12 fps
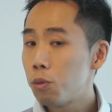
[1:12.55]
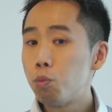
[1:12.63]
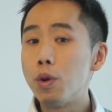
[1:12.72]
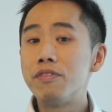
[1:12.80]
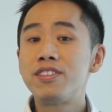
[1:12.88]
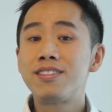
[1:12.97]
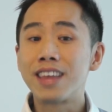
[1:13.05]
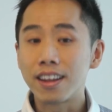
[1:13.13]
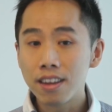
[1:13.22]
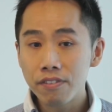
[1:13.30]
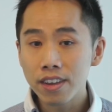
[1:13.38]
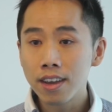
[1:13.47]
with
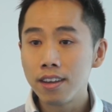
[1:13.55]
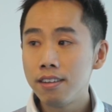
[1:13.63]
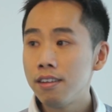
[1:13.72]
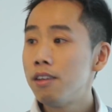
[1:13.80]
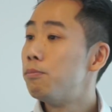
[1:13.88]
significant